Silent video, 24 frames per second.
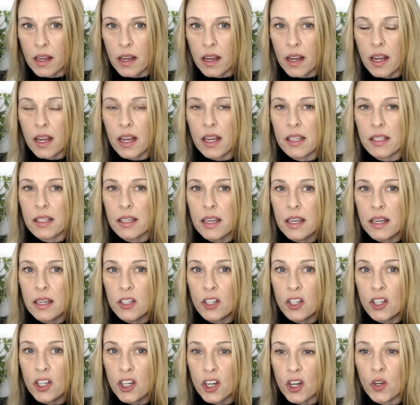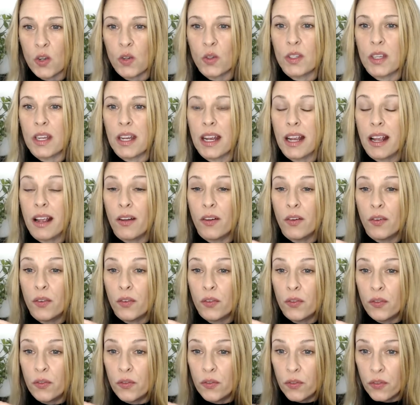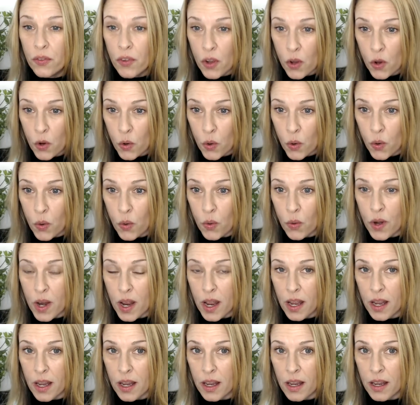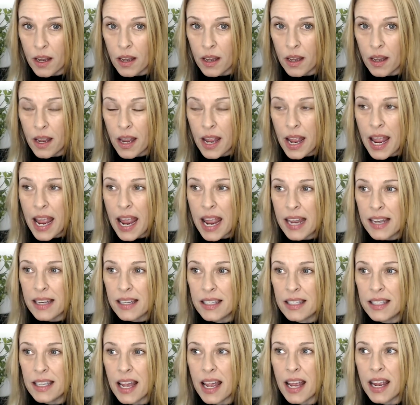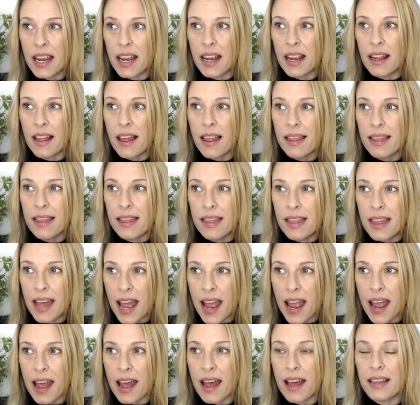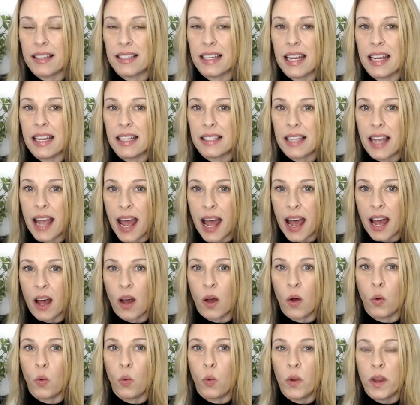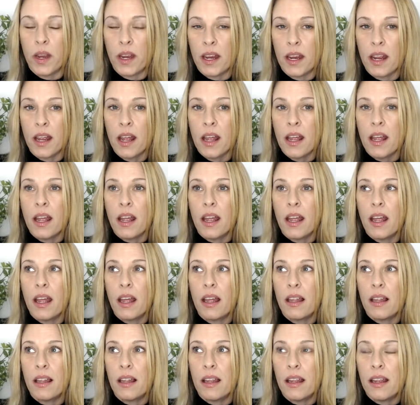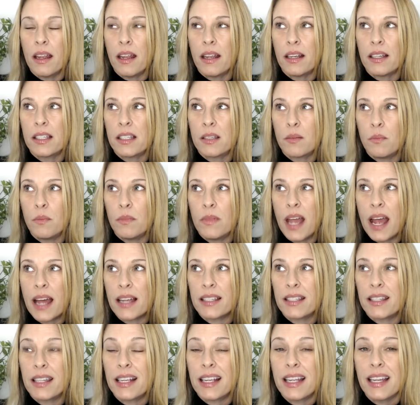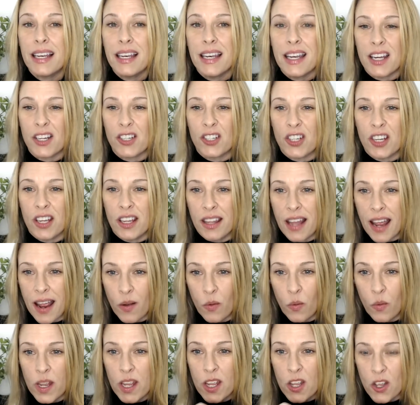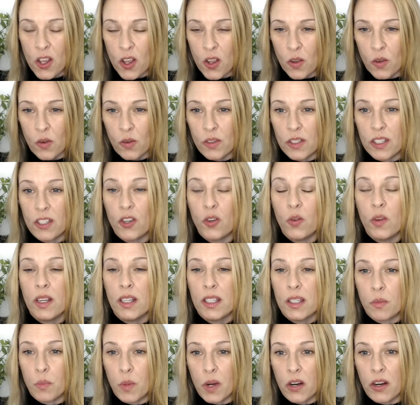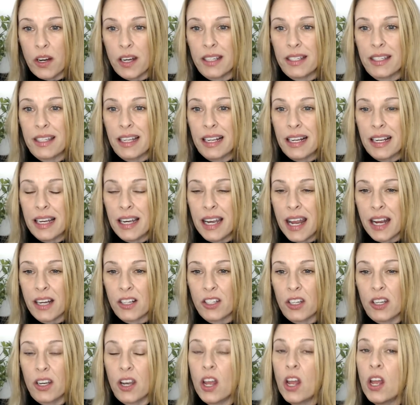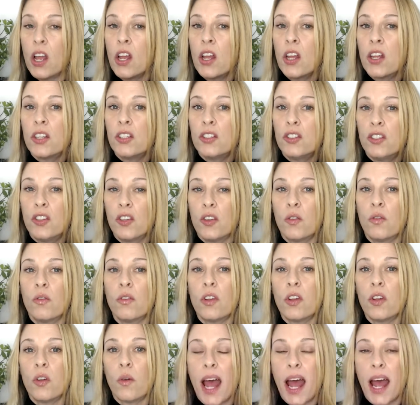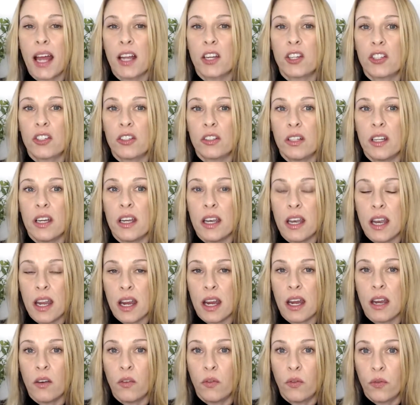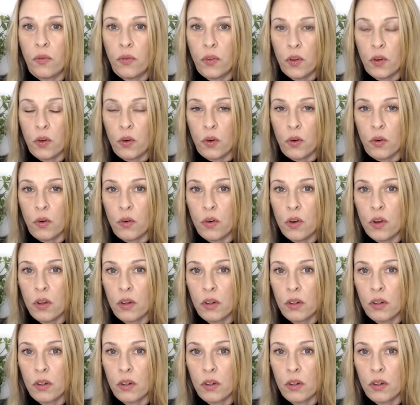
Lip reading: is it is using food and saying that is how we, that's the condition that we use to experience the connection. Do you actually need food